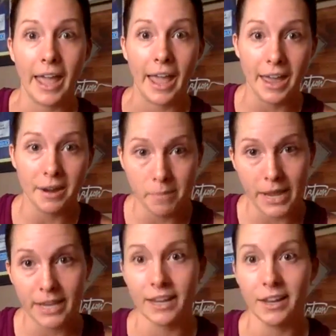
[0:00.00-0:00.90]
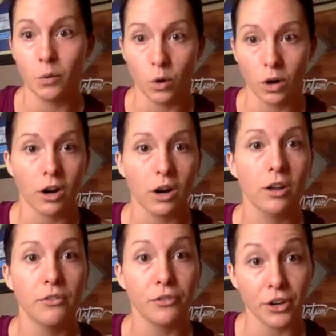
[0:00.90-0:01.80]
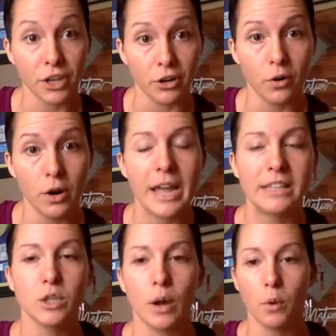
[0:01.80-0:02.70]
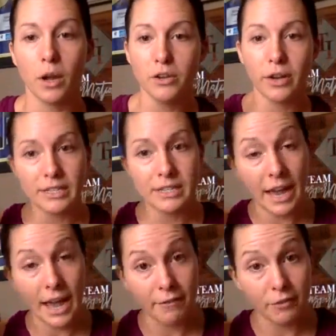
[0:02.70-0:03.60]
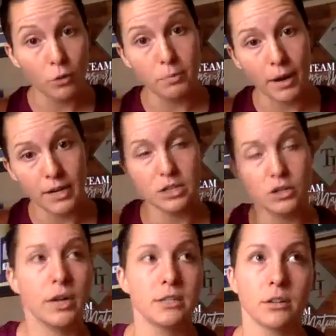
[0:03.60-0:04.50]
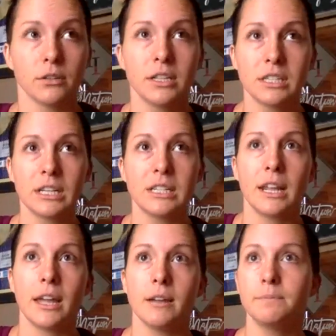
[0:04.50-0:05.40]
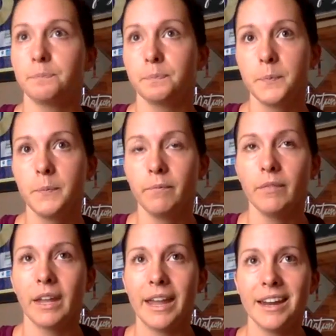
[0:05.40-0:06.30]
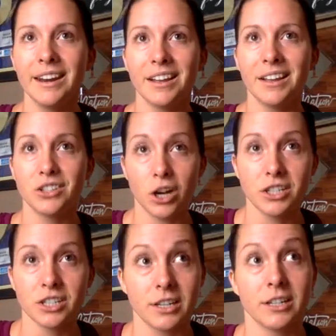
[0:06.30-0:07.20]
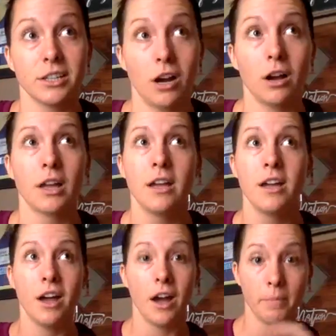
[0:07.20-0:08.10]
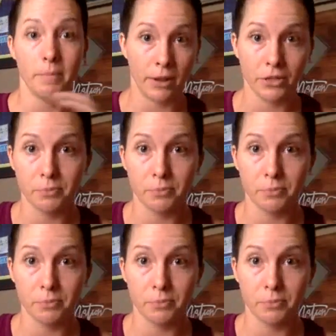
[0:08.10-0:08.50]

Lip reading: and make it work for you. And so I want you guys to have an open mind as you guys are listening today. And Josh is going to talk about,